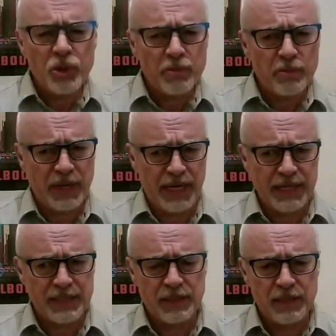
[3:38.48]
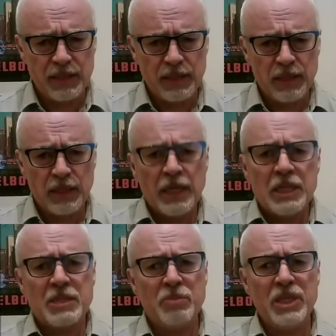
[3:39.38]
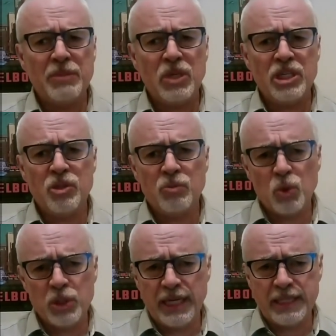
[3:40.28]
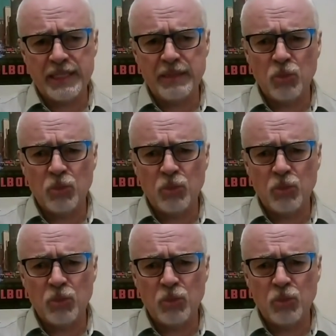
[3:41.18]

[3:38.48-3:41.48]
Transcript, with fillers: them at to minimize your mortality and